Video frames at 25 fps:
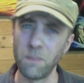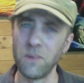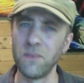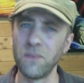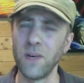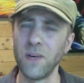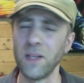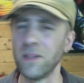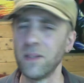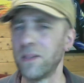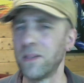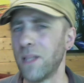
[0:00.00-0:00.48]
of
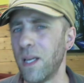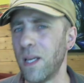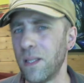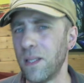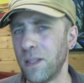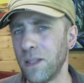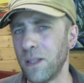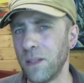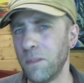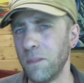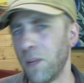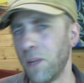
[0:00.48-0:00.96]
others there
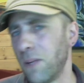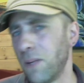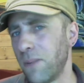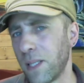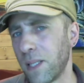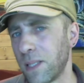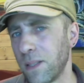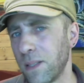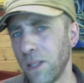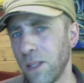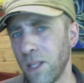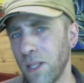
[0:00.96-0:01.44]
that you might
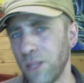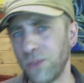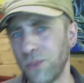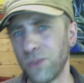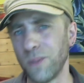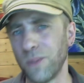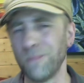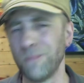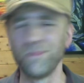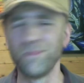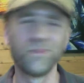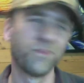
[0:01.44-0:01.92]
recognise
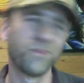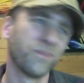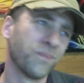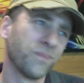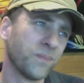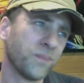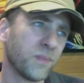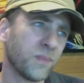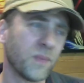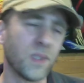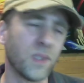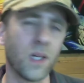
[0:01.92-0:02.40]
from,
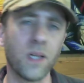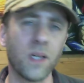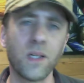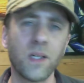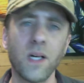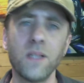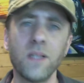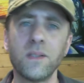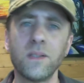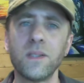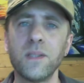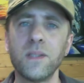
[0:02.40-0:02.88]
you know,
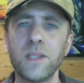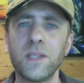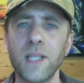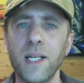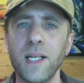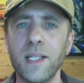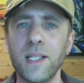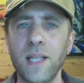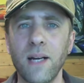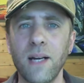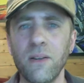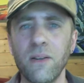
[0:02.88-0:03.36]
going to the
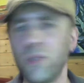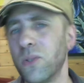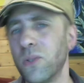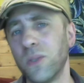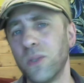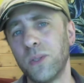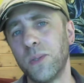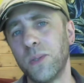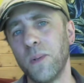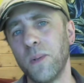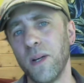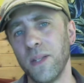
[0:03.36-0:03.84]
Tate Gallery or
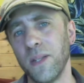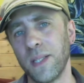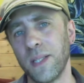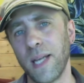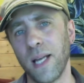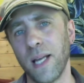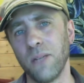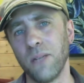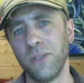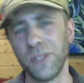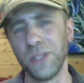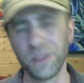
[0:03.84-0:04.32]
to other
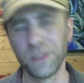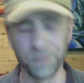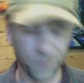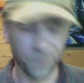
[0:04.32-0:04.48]
galleries.